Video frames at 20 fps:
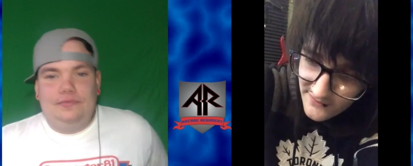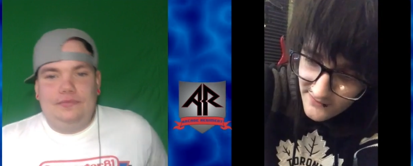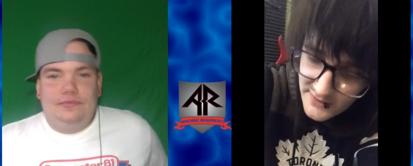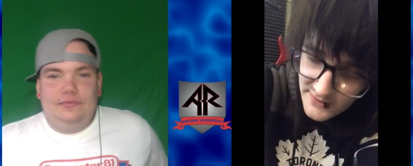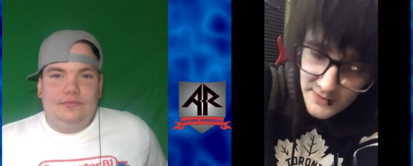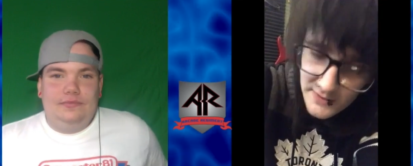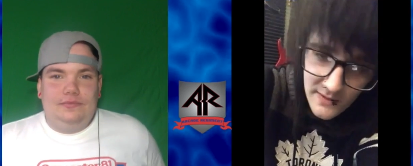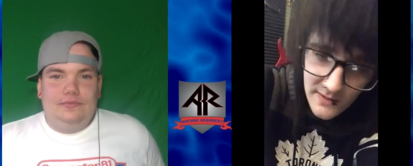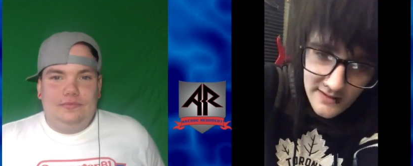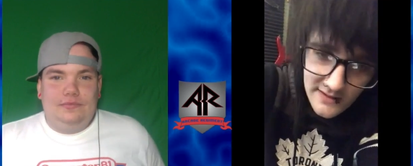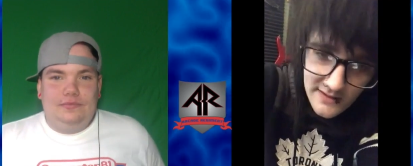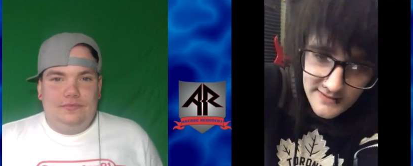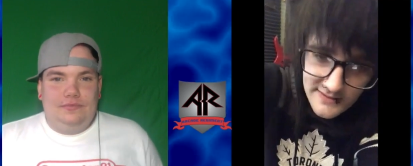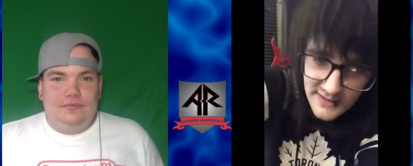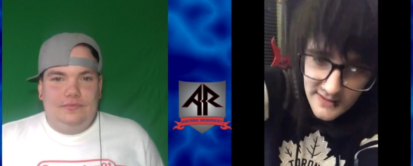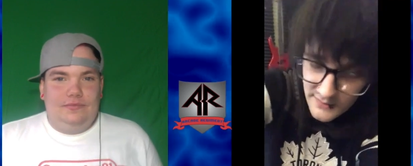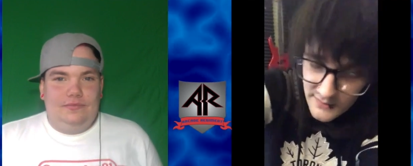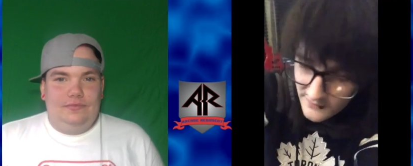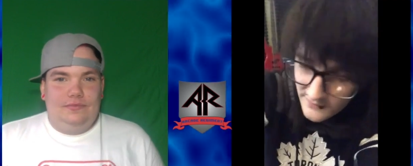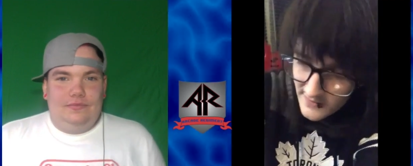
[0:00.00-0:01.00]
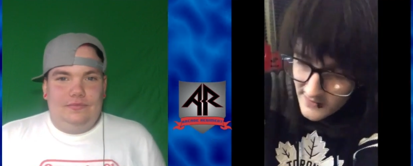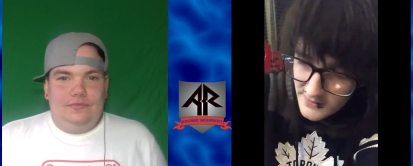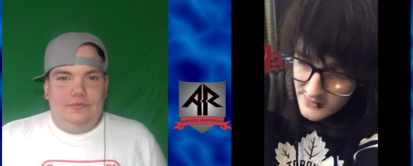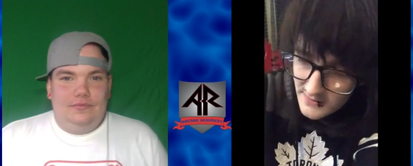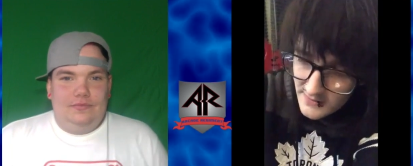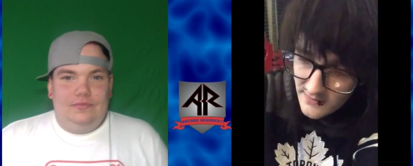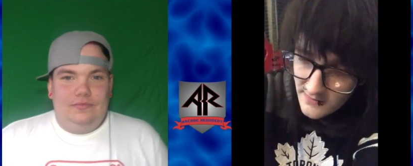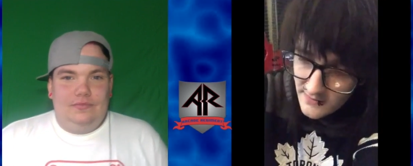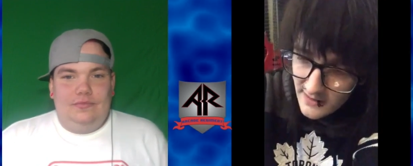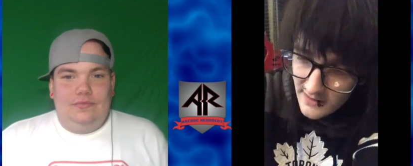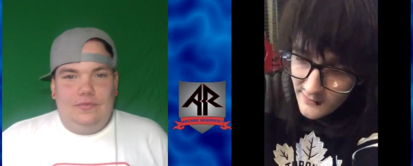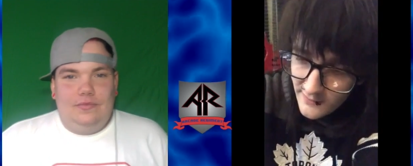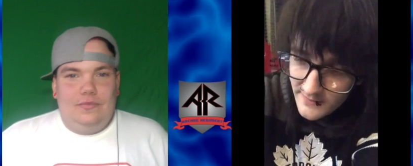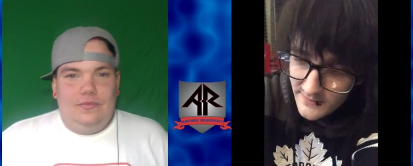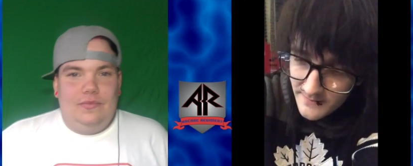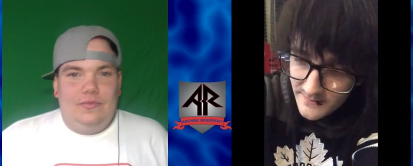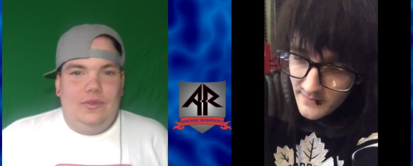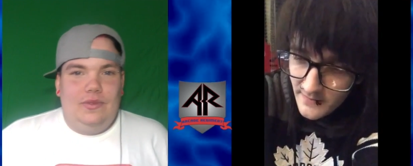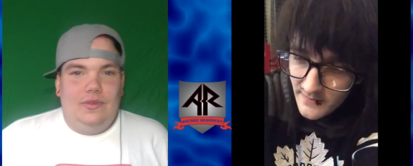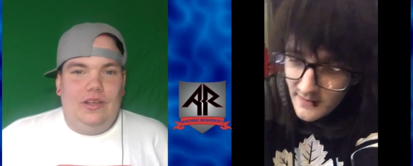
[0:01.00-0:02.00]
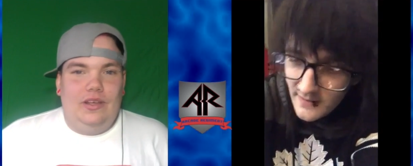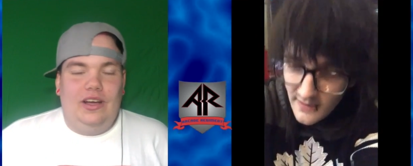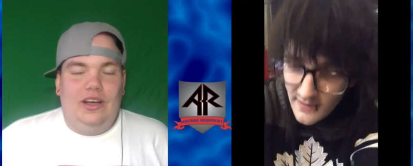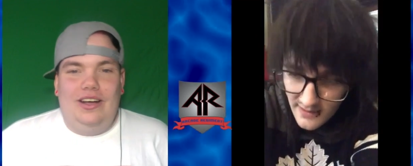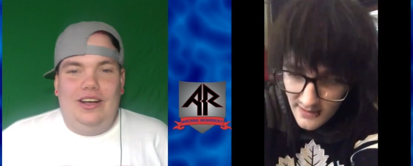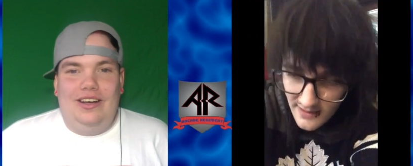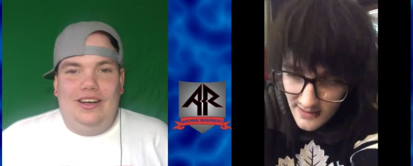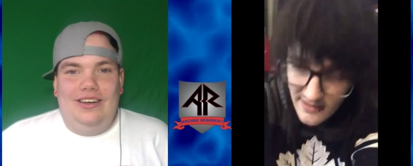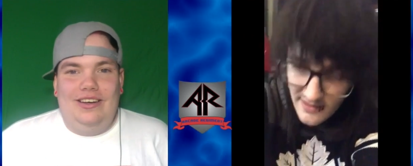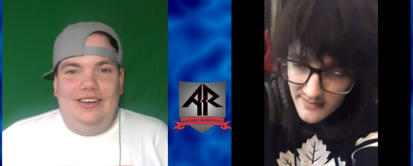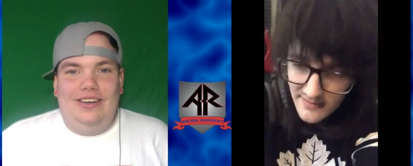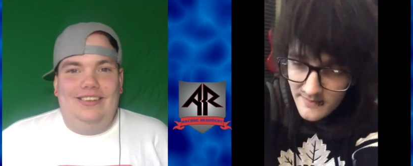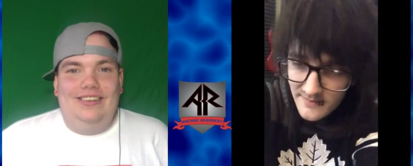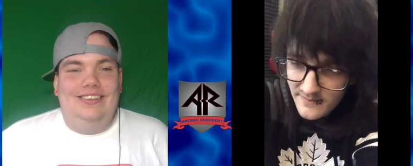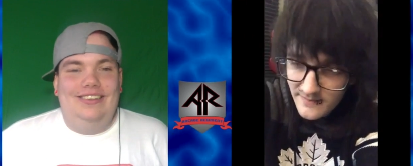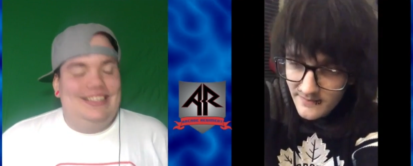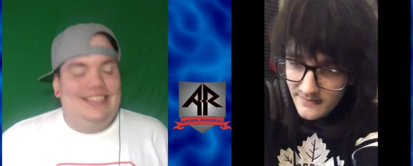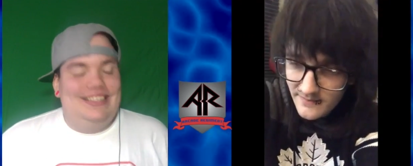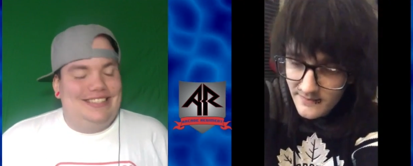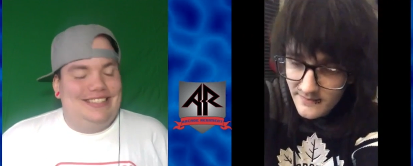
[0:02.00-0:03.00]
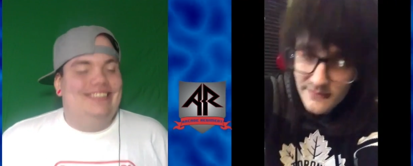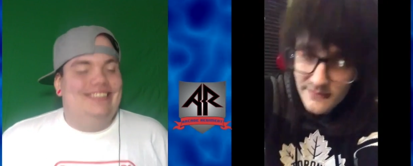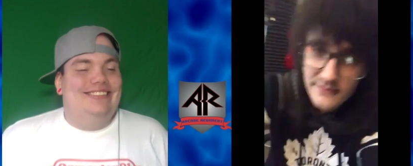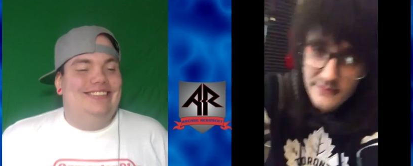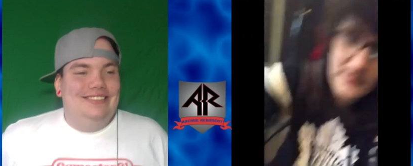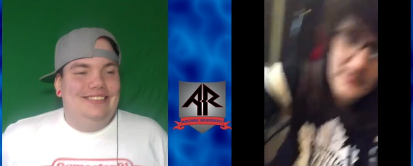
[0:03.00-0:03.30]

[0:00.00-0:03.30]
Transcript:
Speaker 1: fish a lot and sell the fish and whatever. Oh, that's good.